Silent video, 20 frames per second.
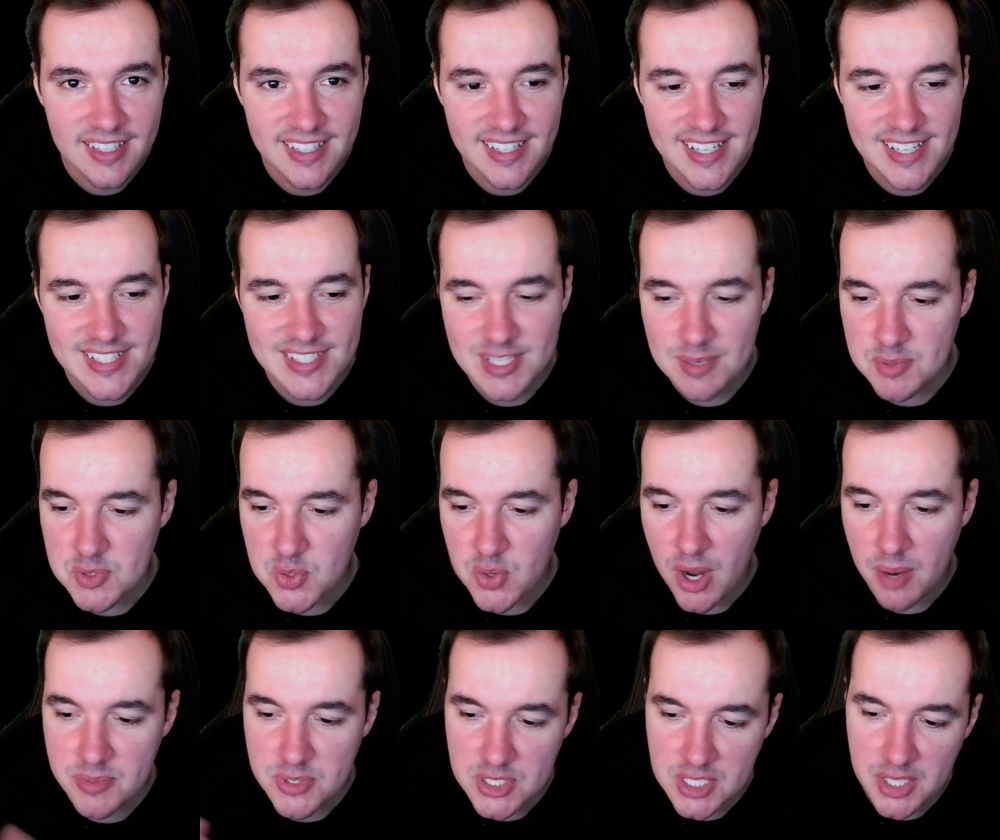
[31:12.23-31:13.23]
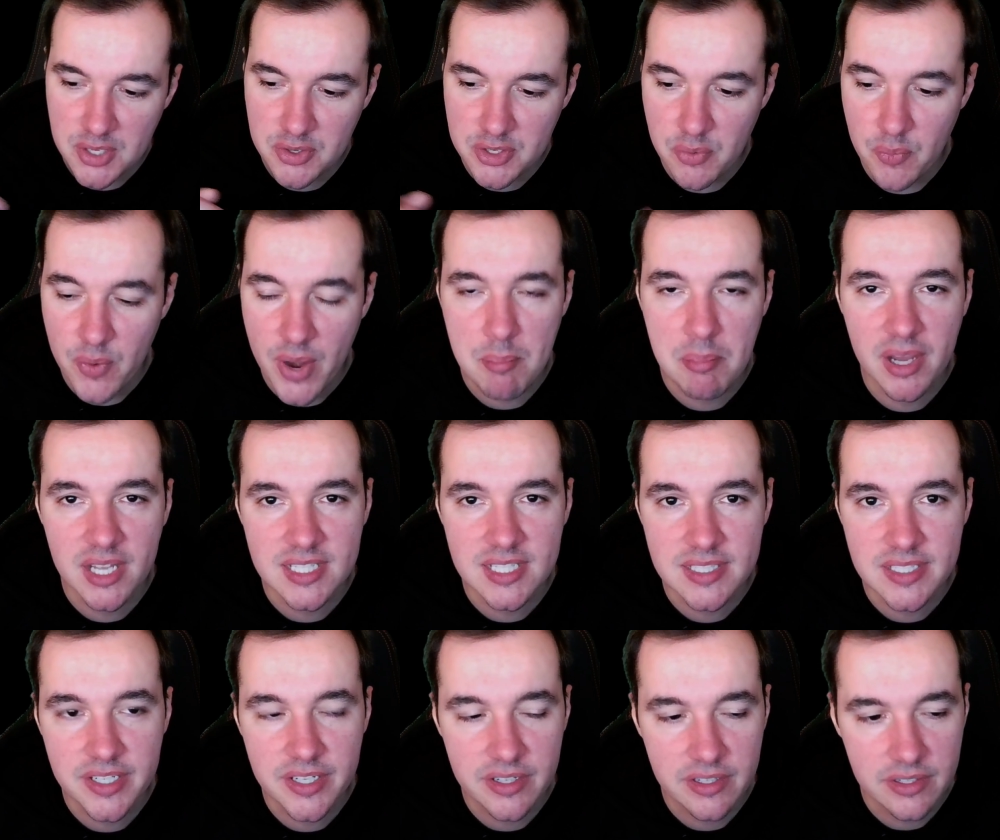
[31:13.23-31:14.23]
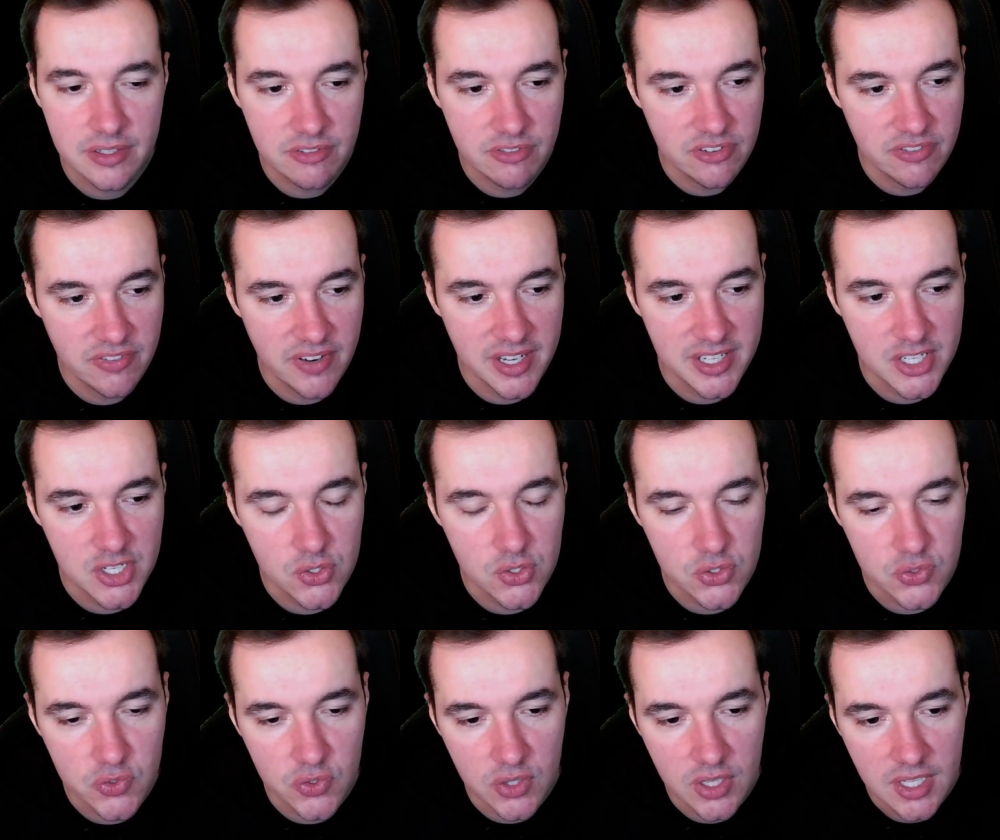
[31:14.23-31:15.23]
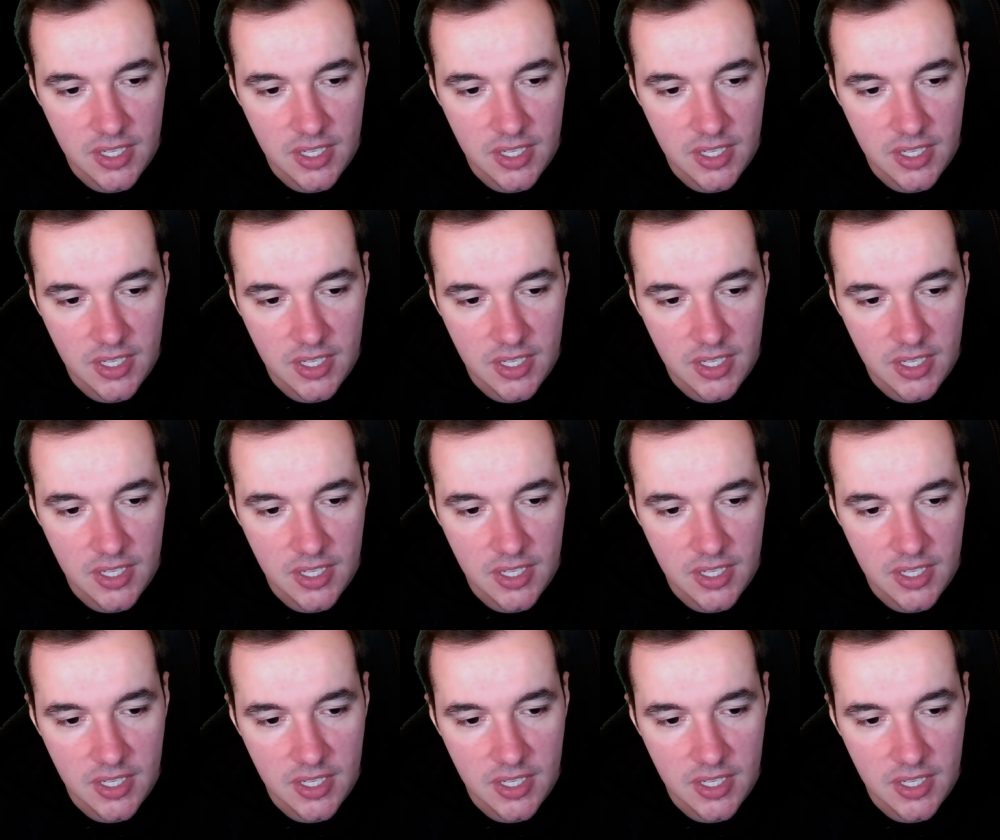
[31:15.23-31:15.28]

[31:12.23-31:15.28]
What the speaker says: subscribe. Just click on the red button there if you find it useful.